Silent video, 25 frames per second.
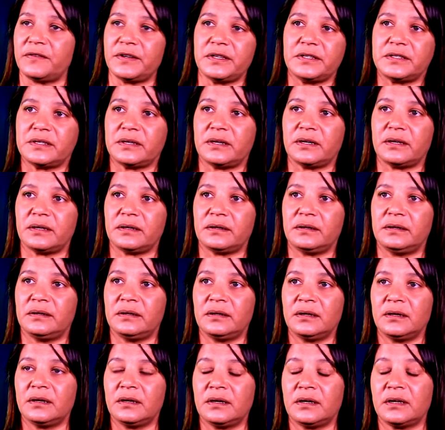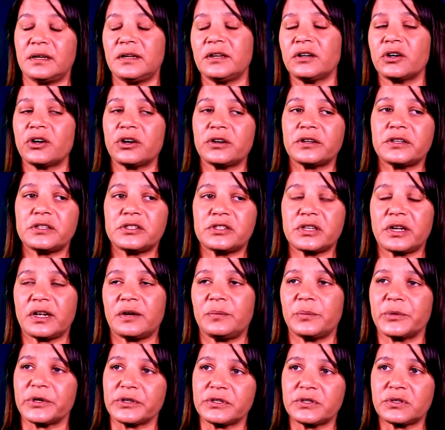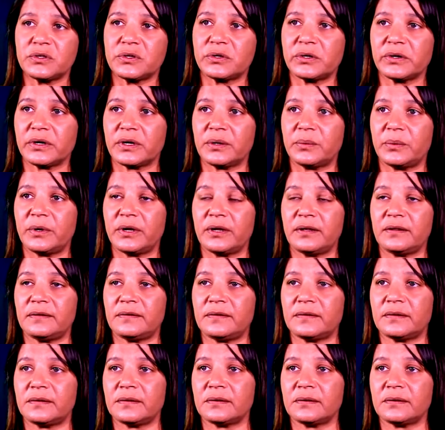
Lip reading: visited, kind of shared my story with.